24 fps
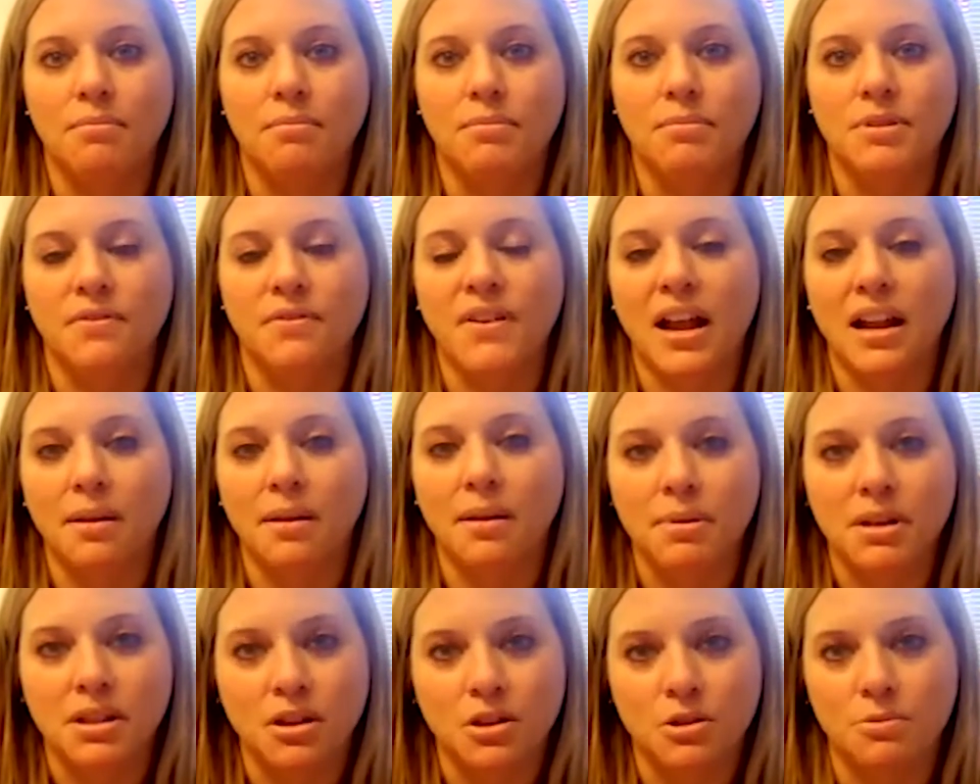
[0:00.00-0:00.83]

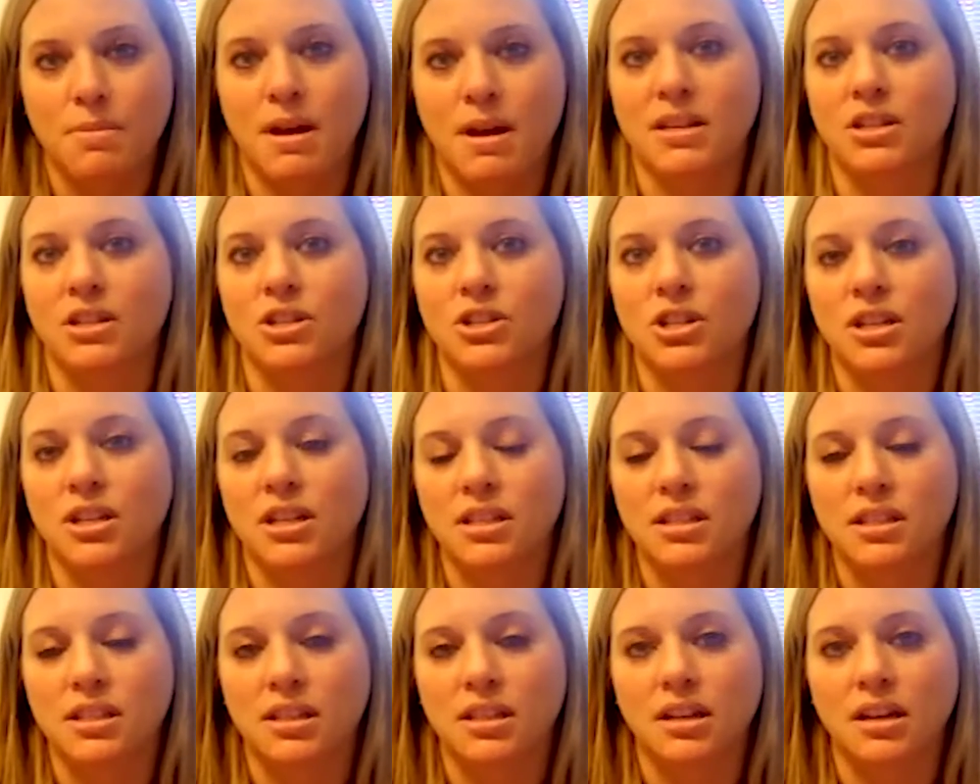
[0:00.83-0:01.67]
developing those
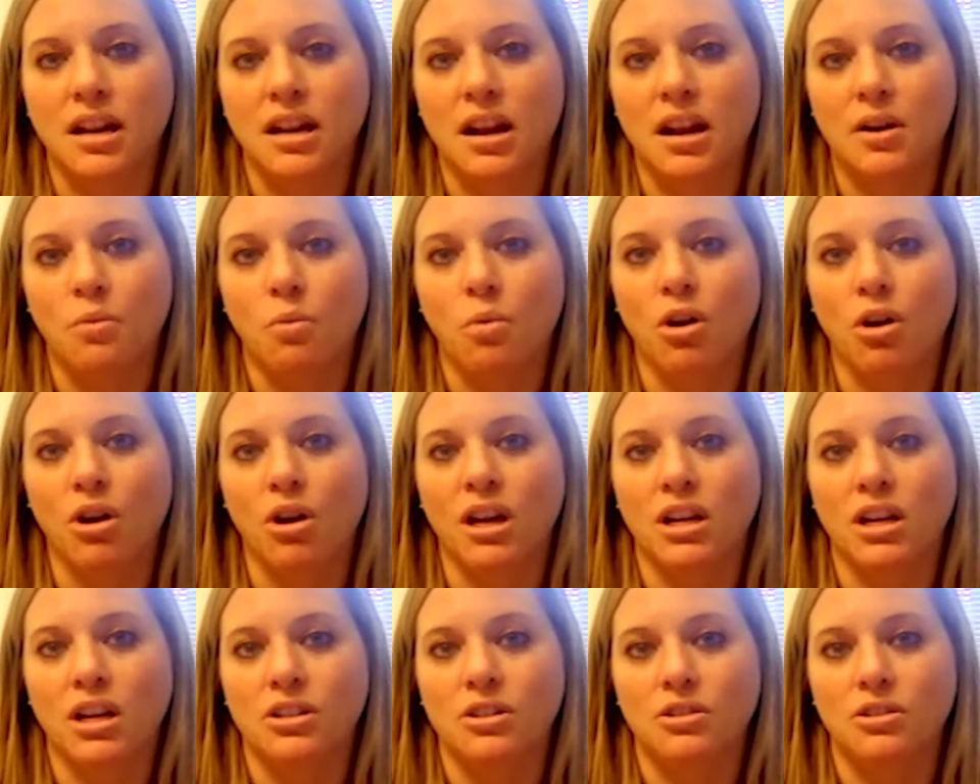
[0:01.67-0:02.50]
messages and
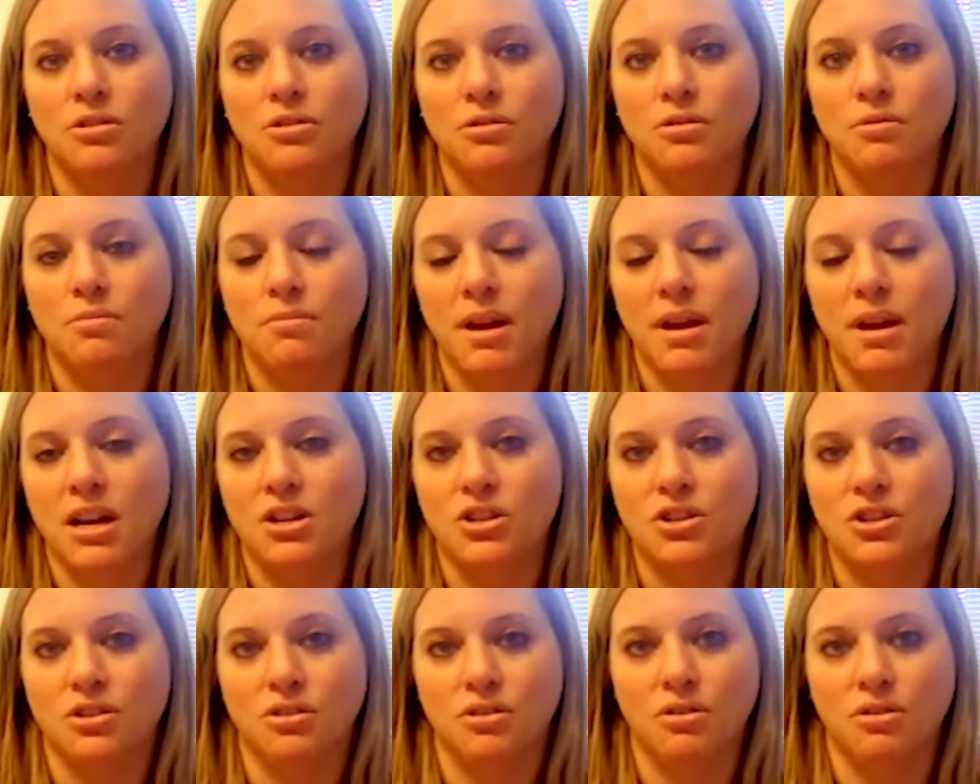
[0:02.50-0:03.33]
working to make
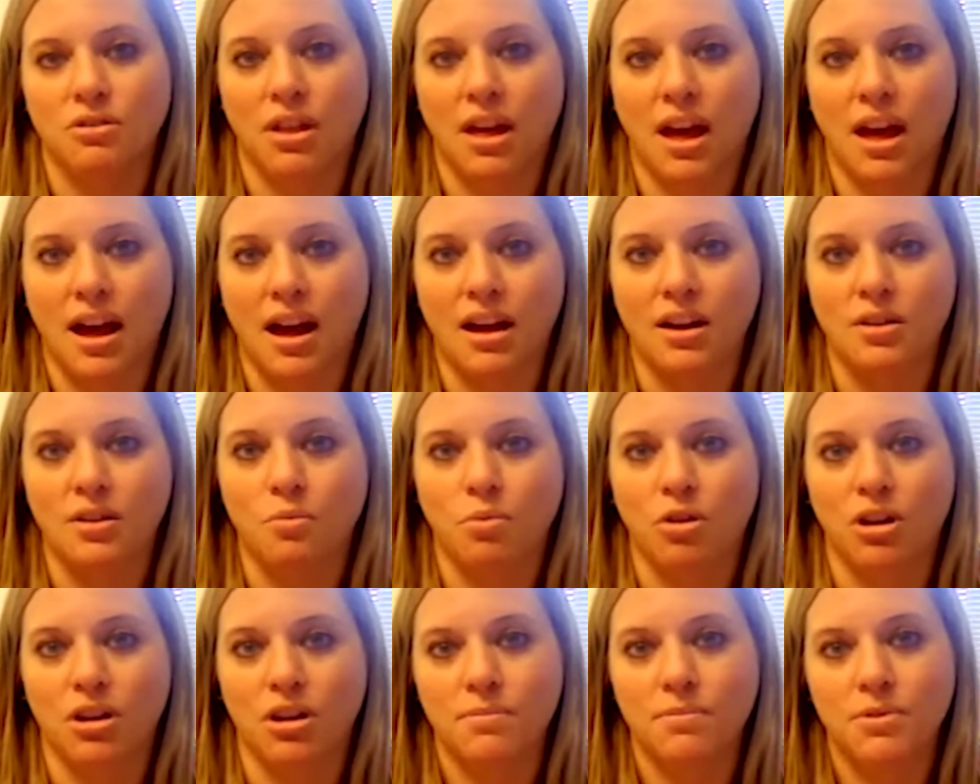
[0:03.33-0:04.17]
sure that
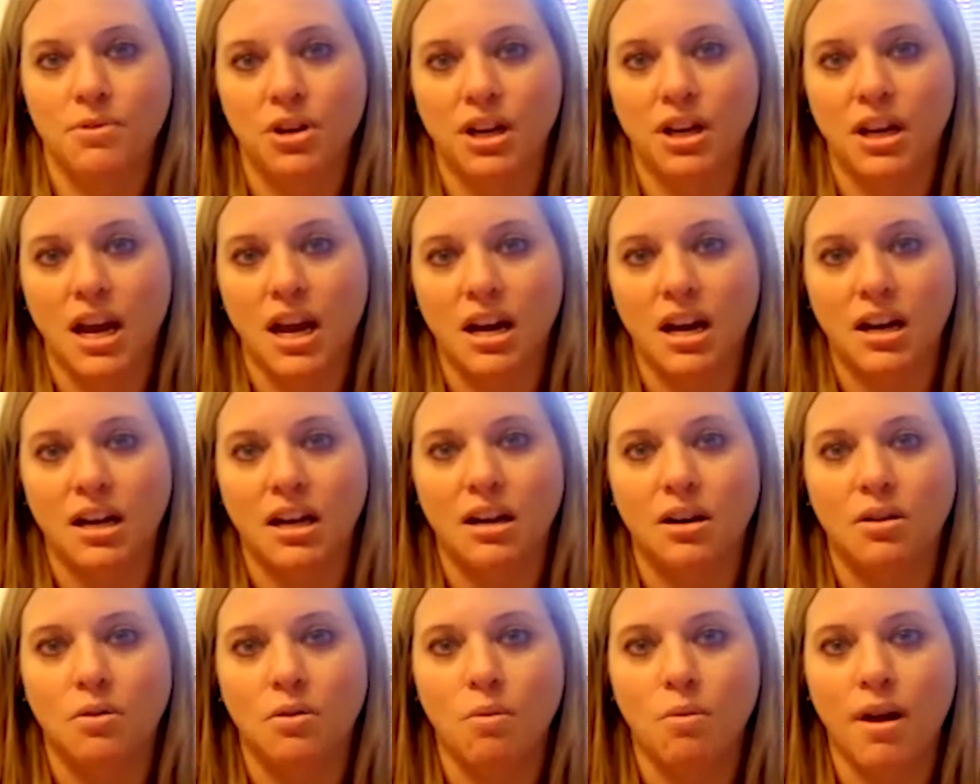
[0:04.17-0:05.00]
we're communicating
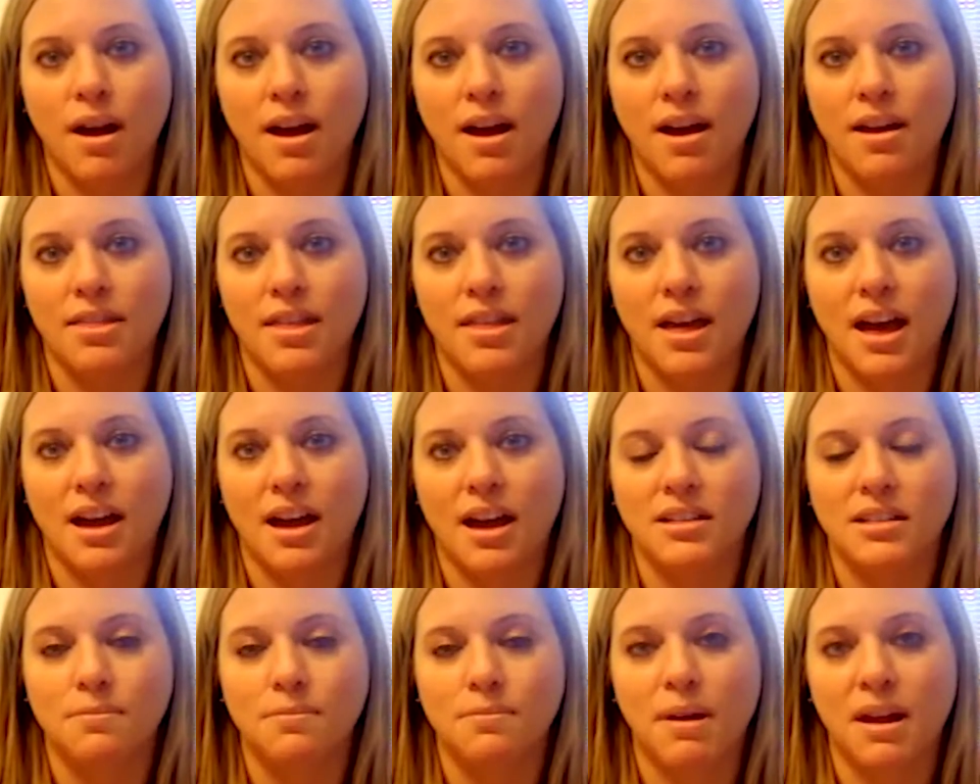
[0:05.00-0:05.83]
in a way
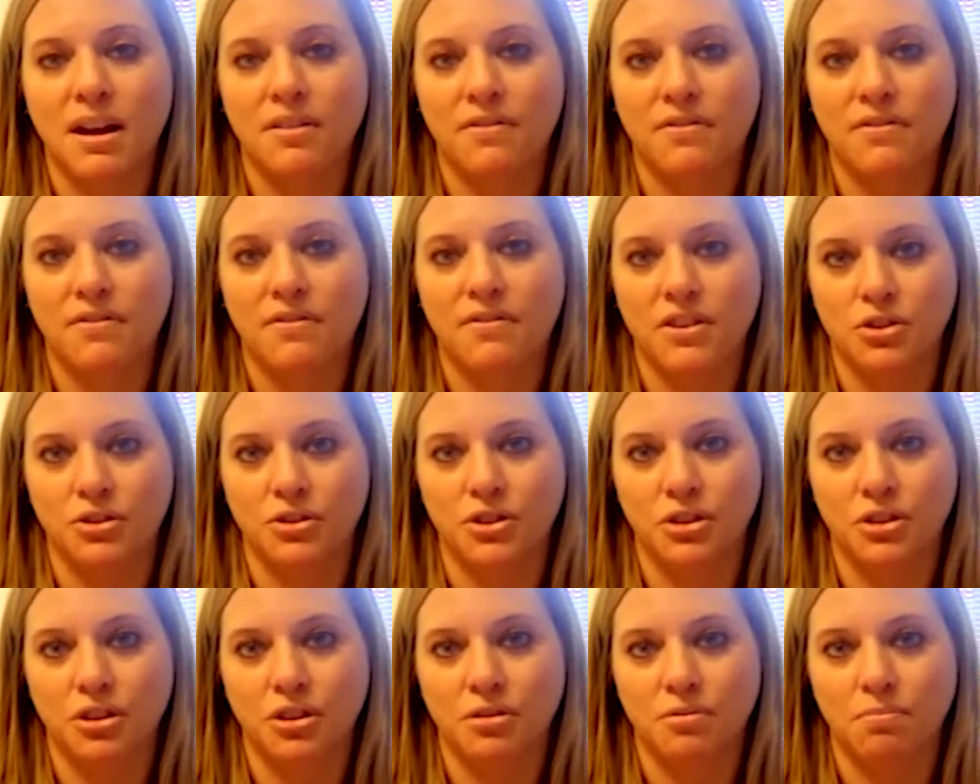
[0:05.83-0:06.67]
that's beneficial
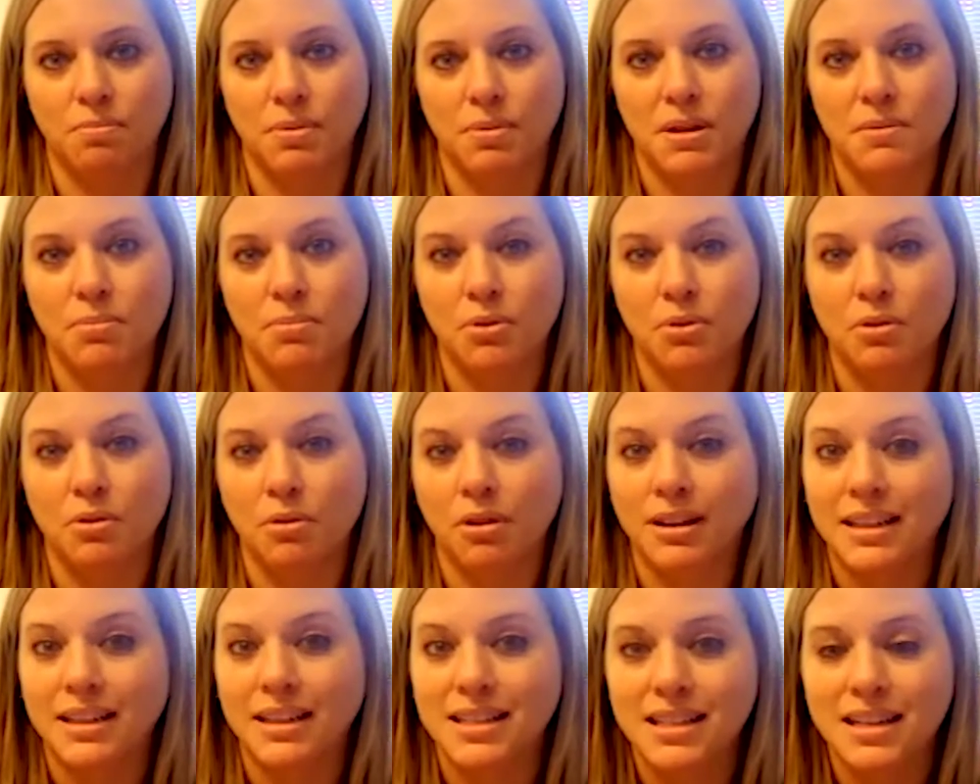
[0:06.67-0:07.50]
to the people who
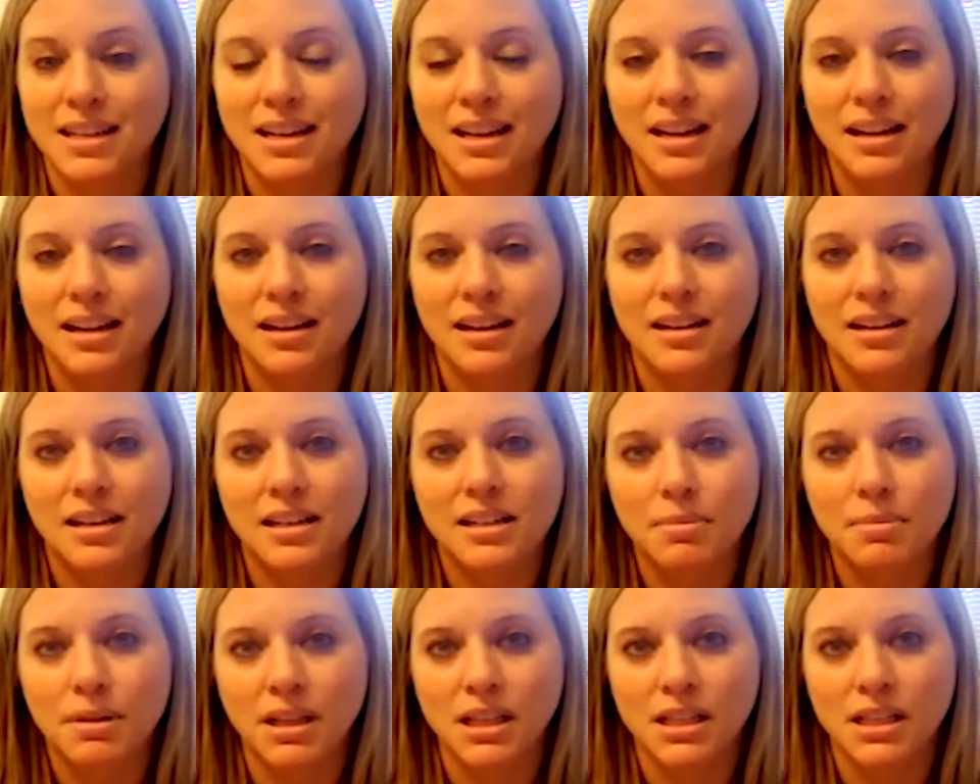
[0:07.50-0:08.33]
are listening and need
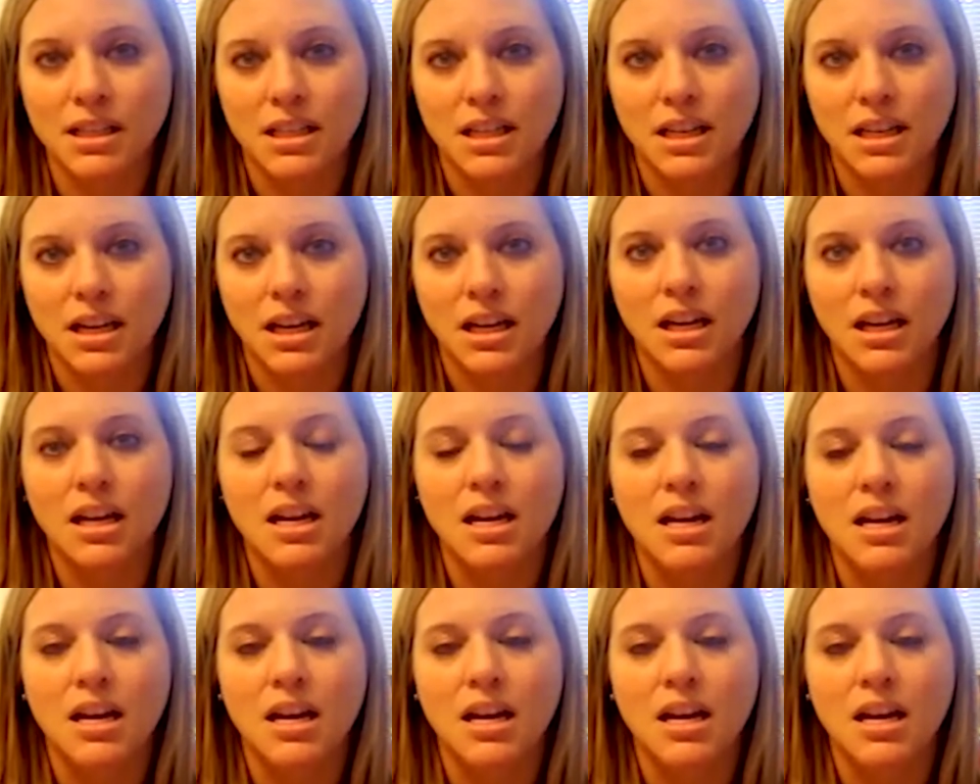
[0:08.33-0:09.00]
to be listening,